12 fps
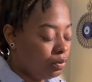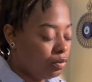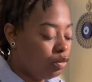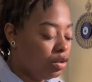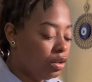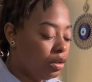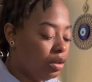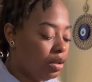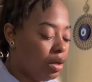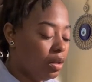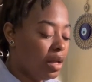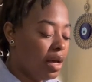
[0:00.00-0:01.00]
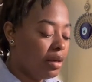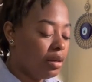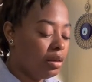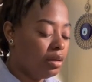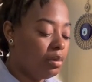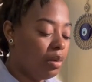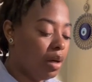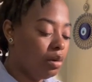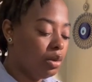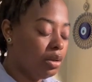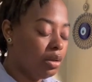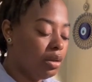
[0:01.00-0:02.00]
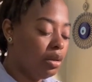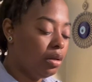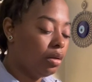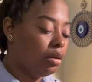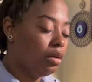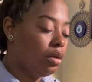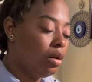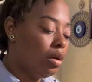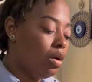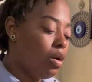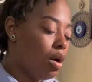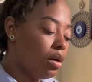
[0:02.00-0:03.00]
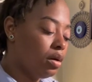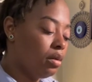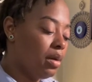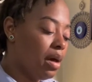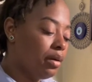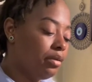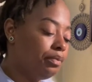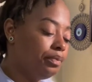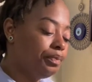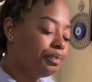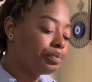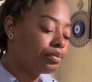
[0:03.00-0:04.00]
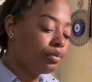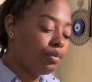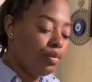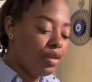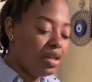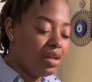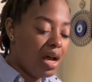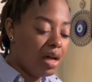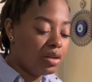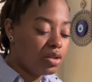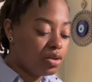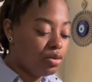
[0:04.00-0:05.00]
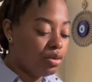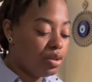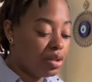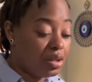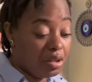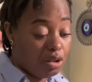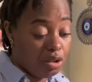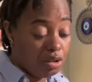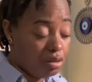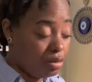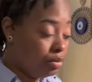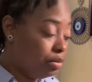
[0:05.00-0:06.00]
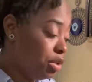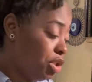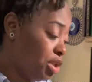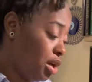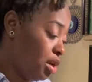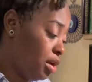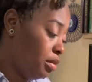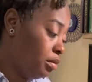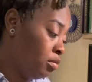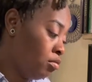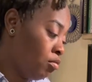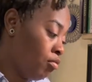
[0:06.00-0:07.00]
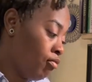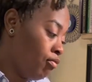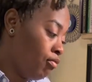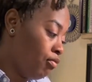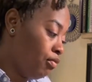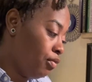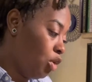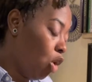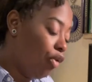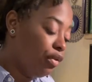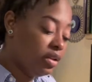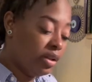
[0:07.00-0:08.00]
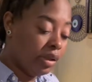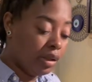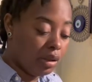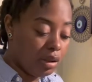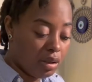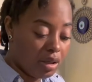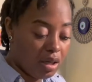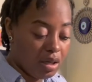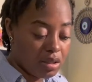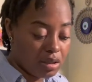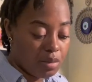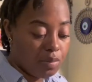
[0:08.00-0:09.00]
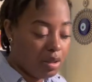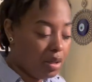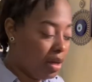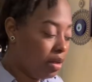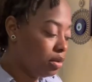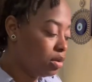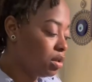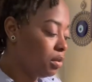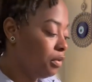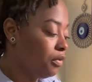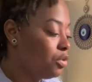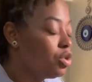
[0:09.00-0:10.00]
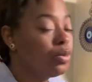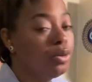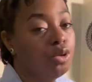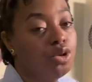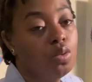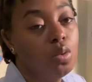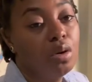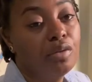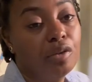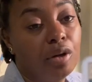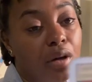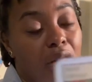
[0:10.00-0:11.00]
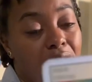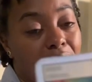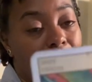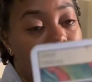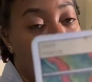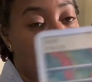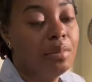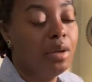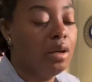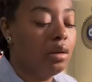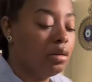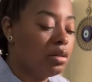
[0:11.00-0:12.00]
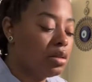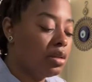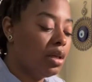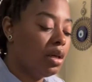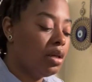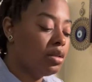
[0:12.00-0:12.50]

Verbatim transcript: with the Leo lion at the bottom of the day. Heart of the matter, nine of swords, guilt shame. Overthinking it, can't sleep at night. Some of you, spiritual warfare, nightmares, can't